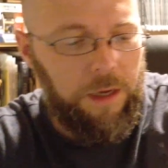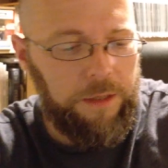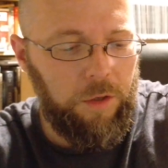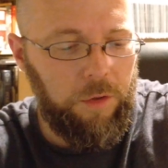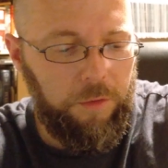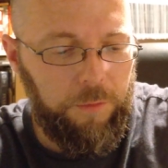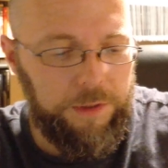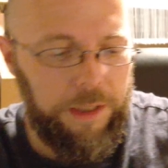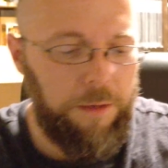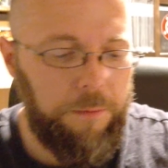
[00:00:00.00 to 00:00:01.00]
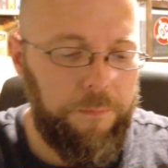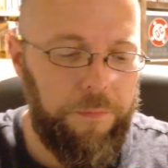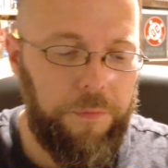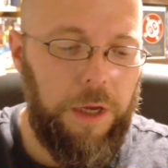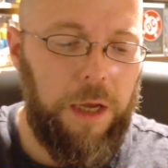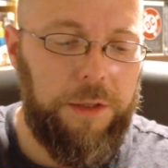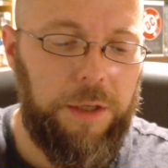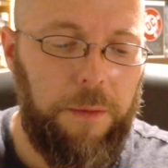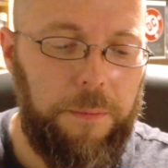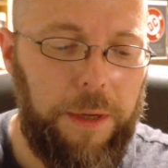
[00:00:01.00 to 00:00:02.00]
Don't know if we'll see them. So
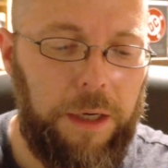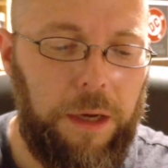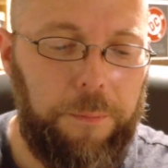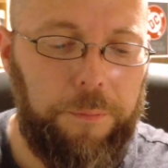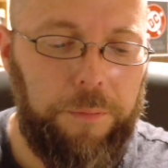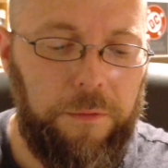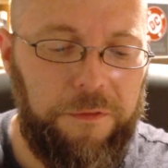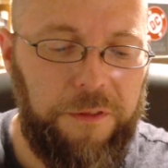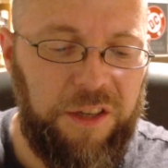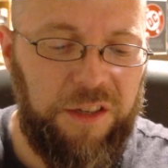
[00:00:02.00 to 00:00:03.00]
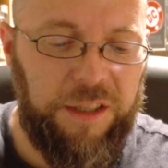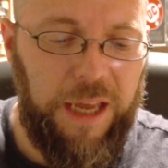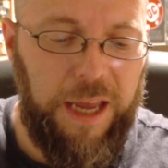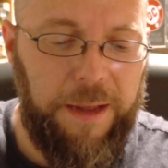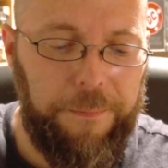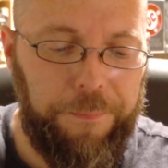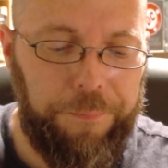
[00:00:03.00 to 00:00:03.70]
I've been picking up figures that